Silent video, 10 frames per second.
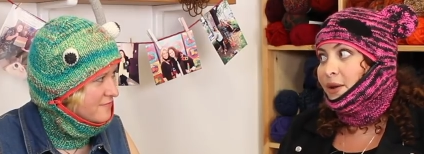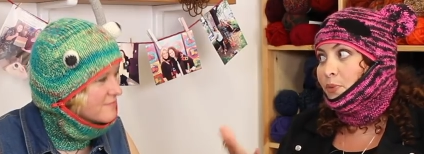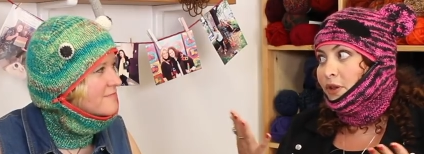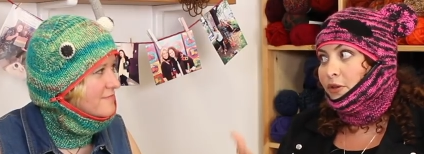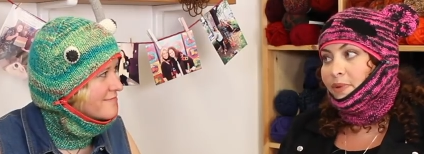
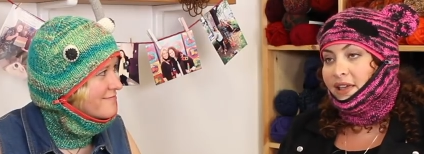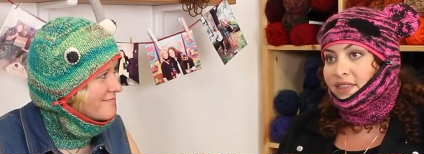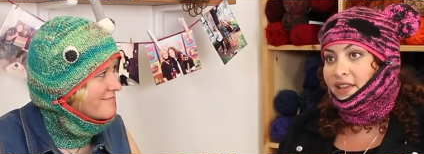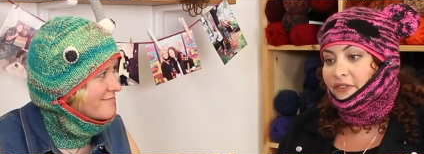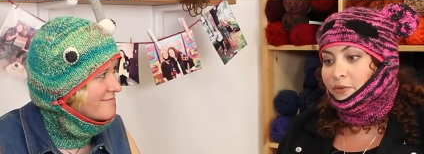Speaker 1: will be
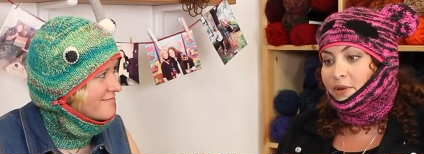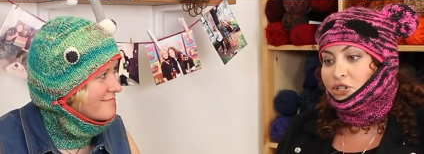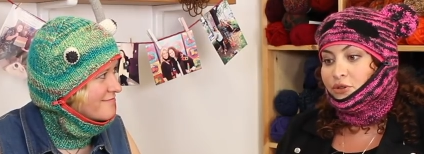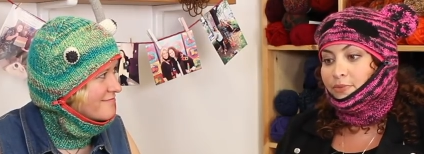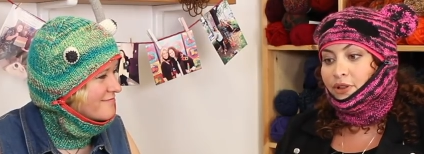in the
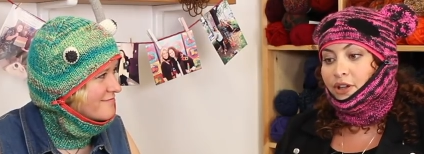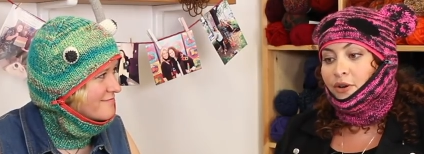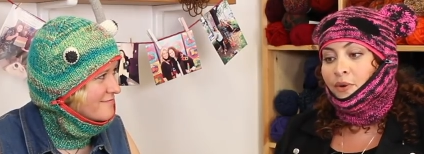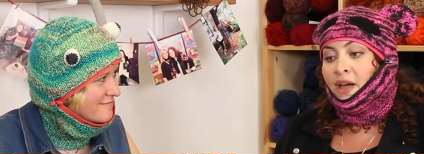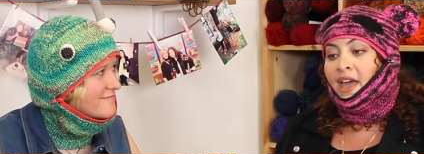information
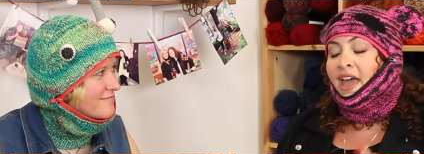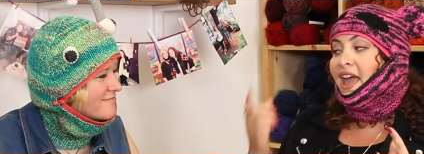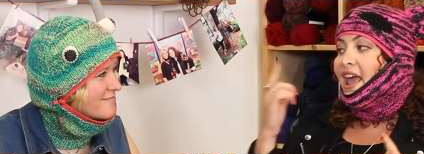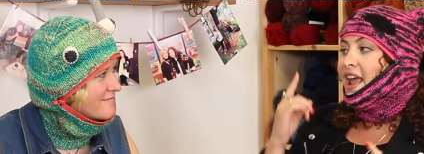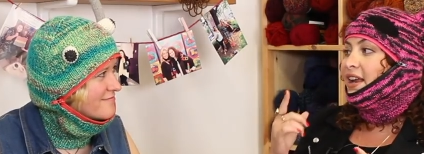below.
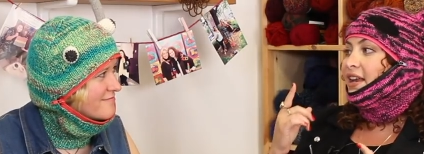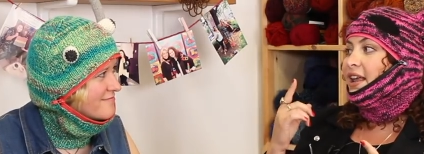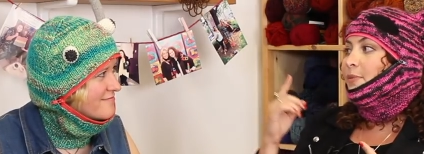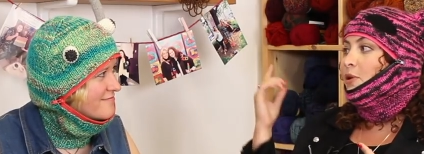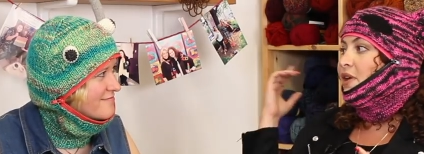And
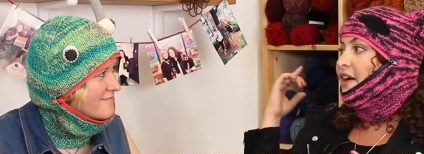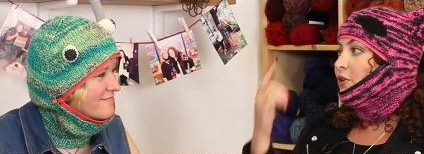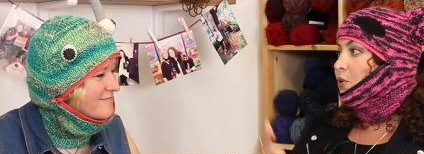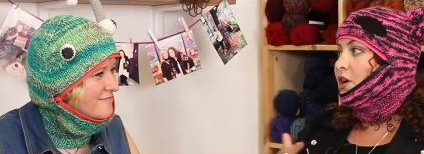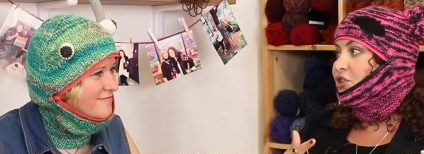Amy, we have
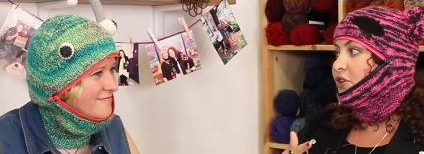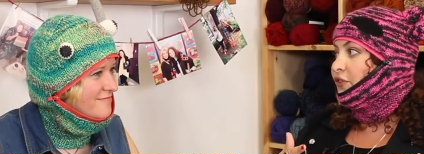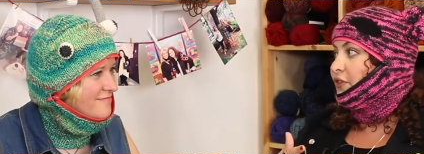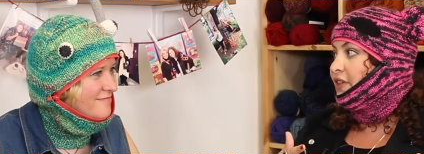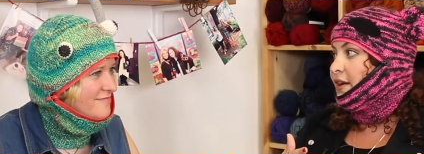a question
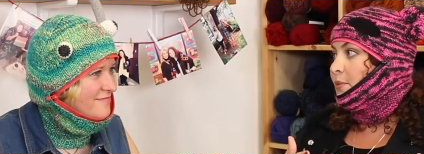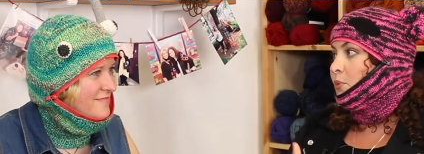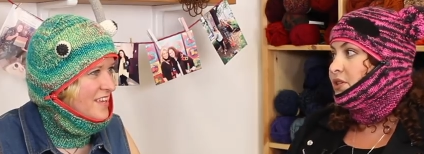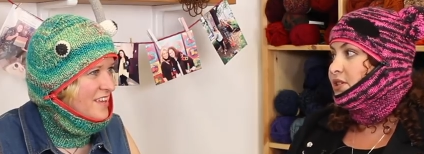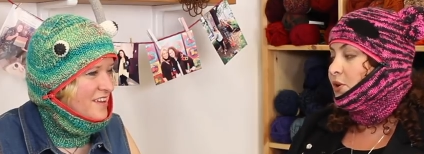for them.
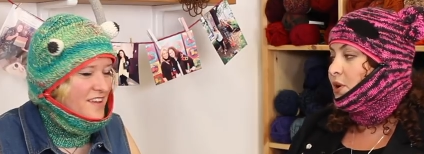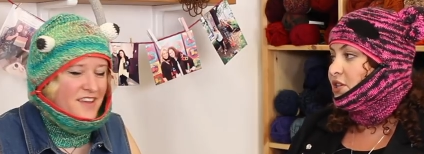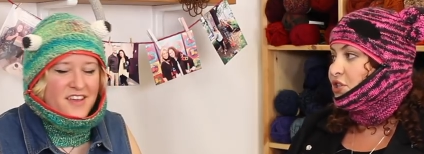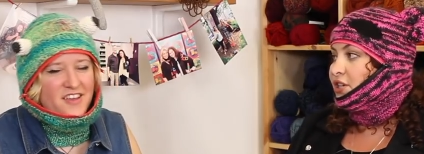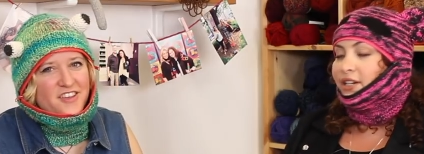What's the
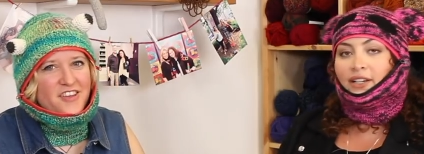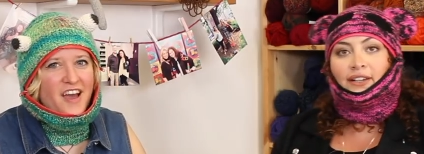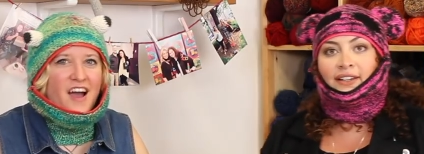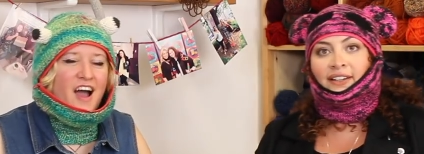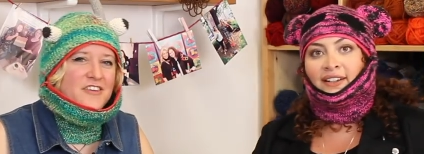question?
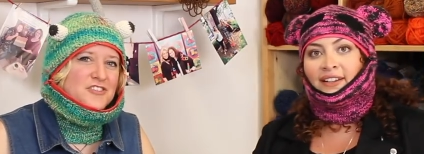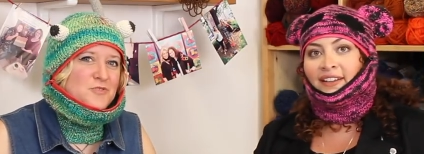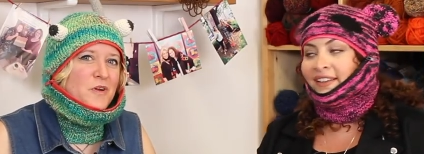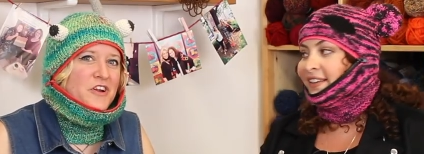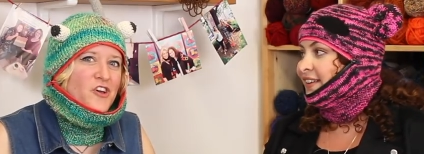Yeah, I
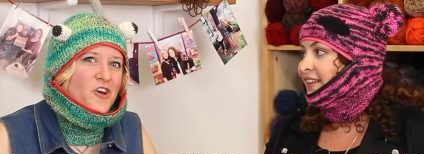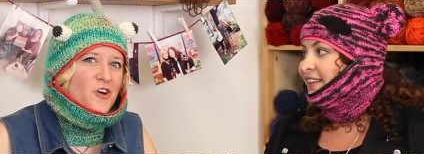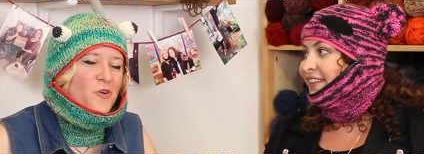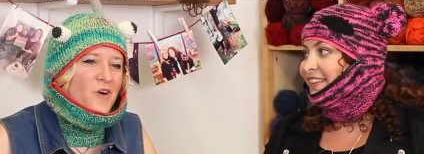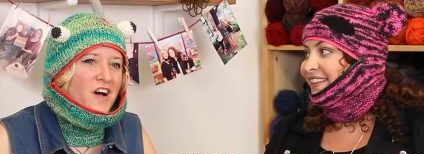just want
Speaker 2: to know,
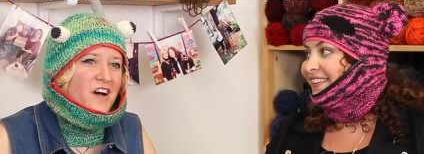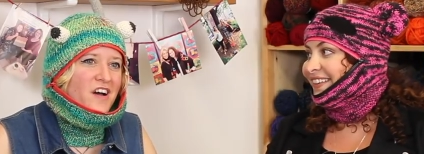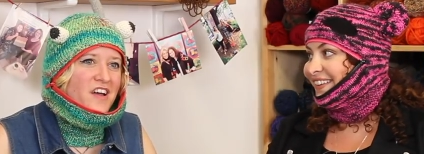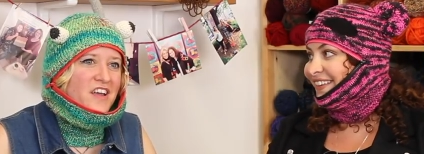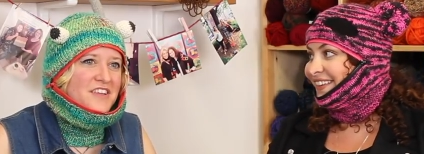
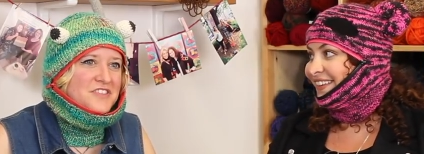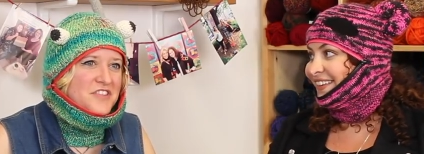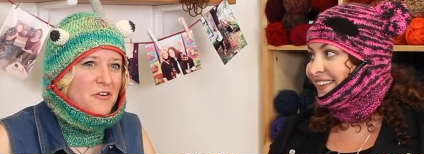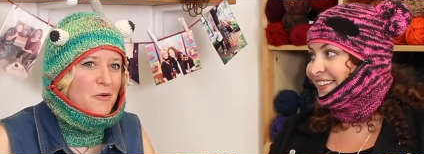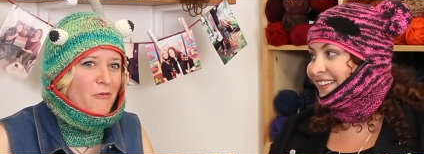uh, is
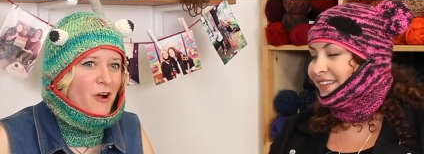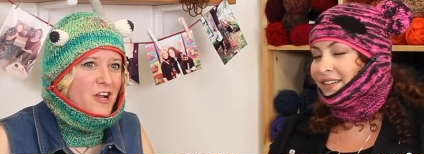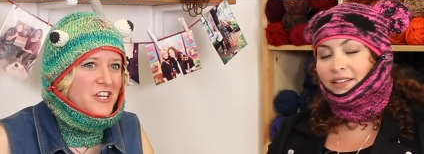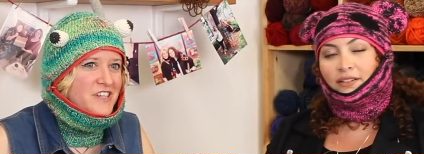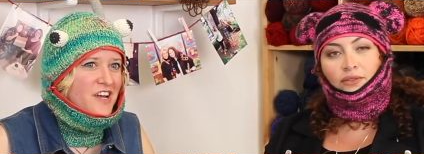there a
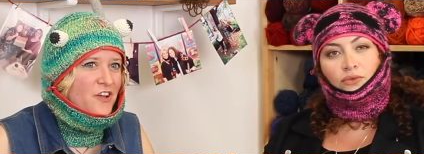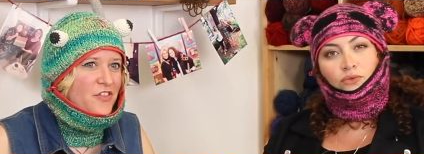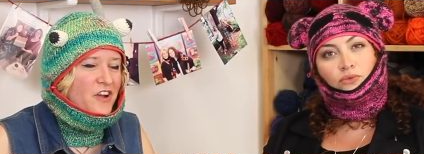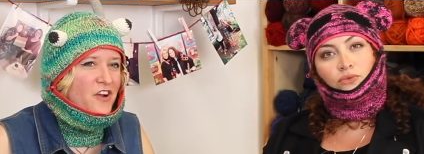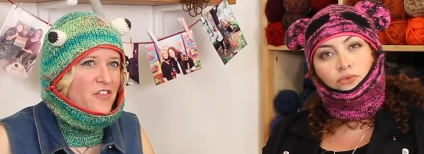project
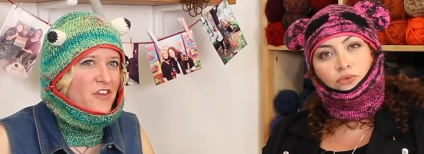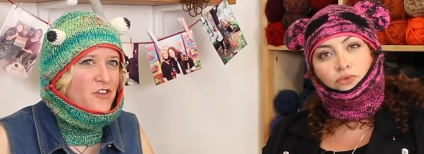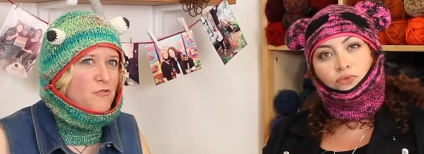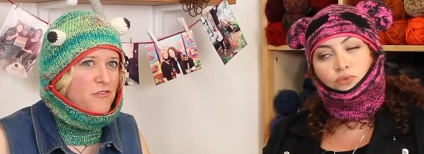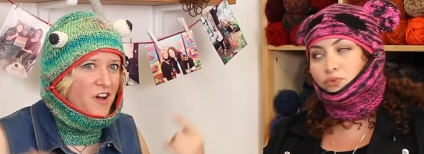out there that
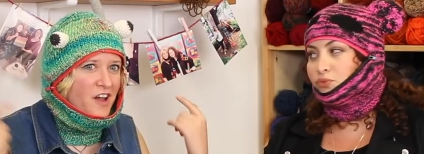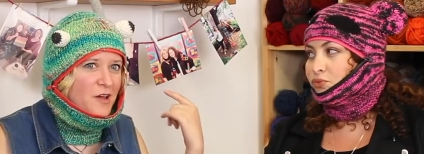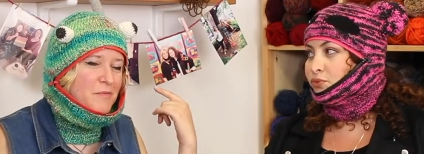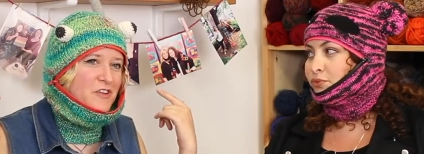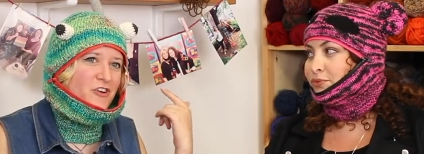you've thought
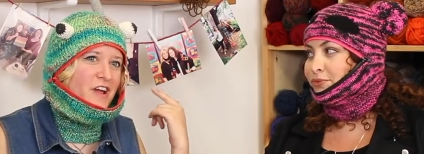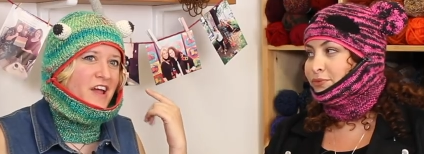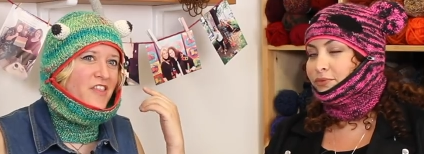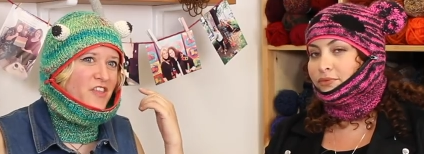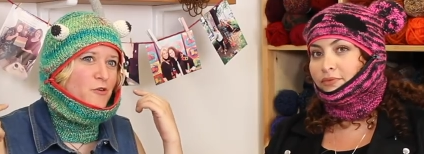up in your
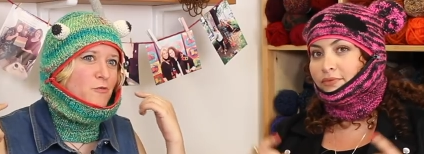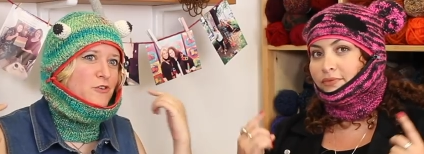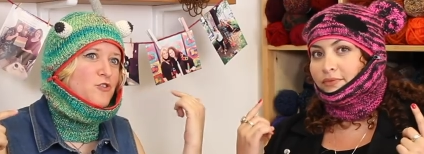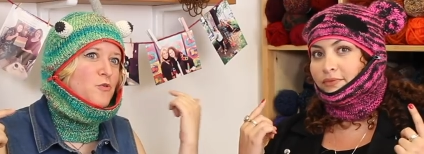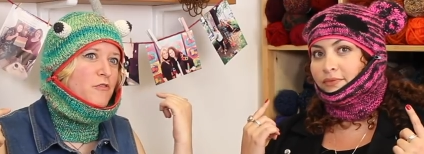head that you were
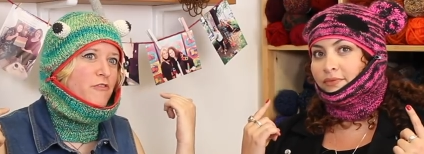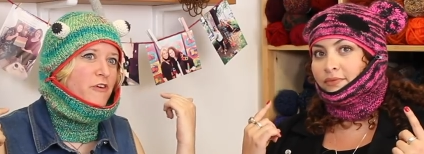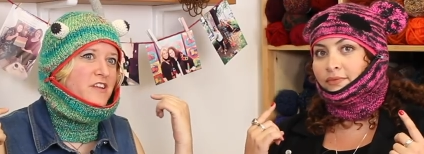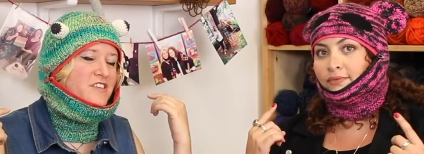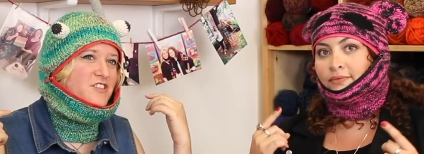too
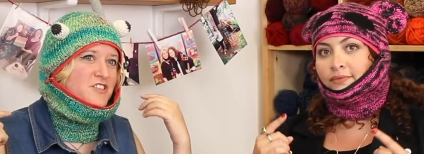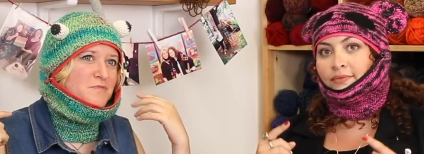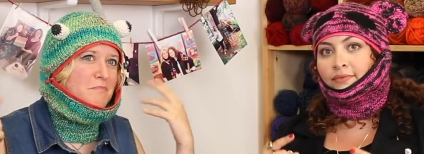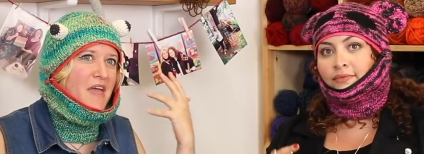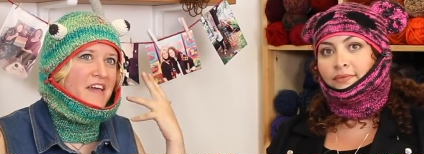afraid to
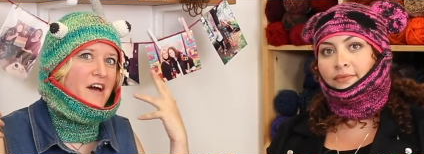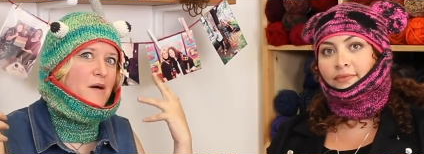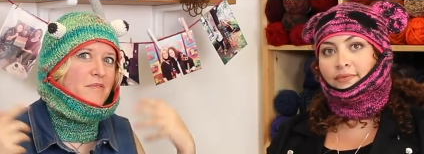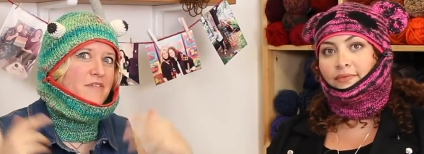just make up?